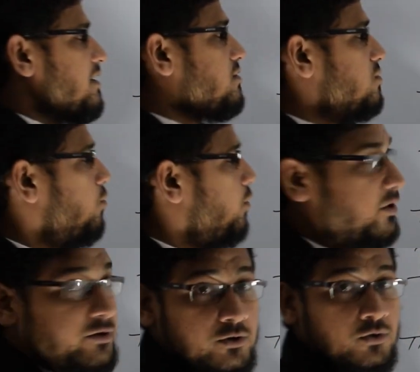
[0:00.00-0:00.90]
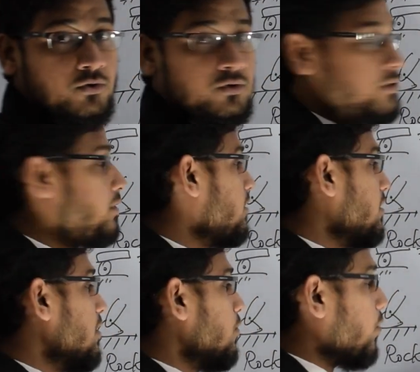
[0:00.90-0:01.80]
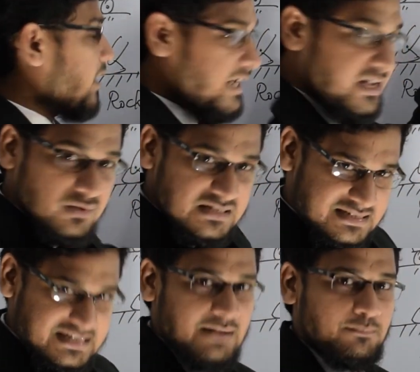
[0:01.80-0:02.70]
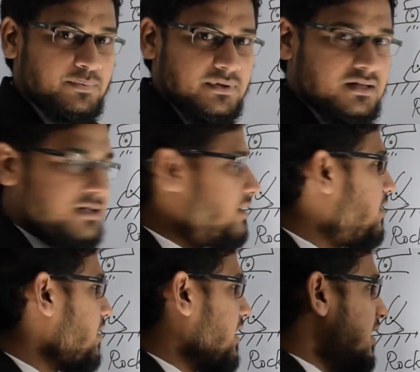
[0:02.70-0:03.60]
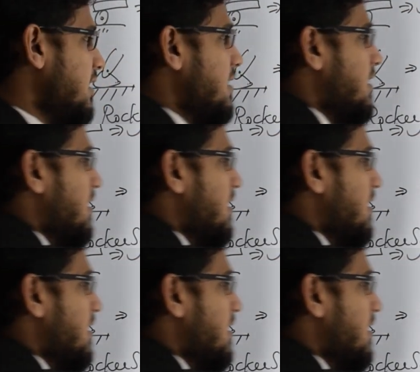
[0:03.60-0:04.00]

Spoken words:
So what do? One guy will stamp. Okay,